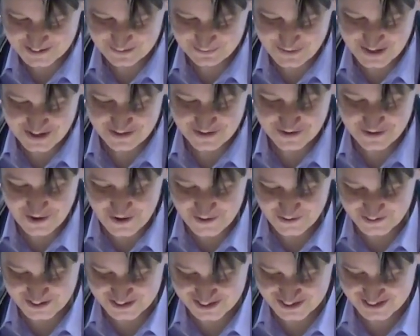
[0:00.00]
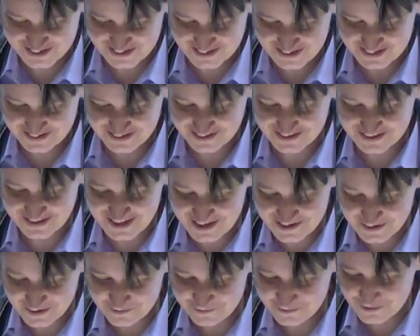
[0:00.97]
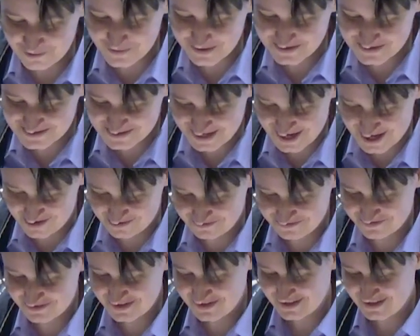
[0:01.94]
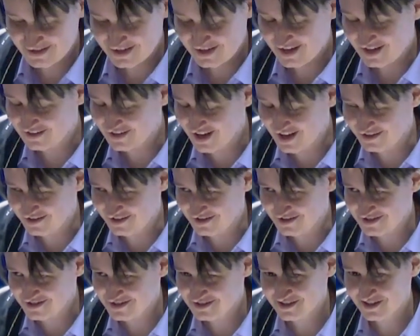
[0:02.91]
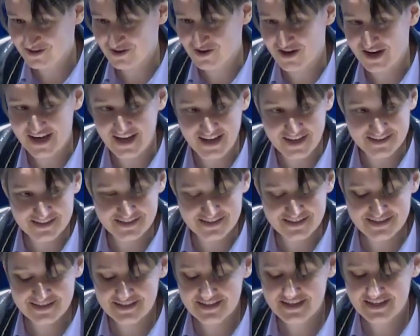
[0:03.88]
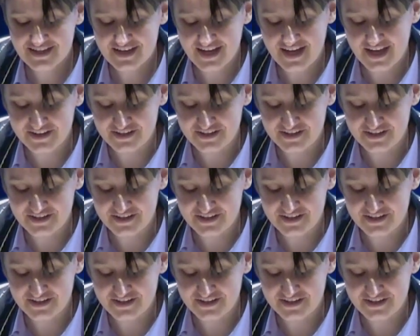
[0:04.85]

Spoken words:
by the knowledge that caring for oneself and others go hand in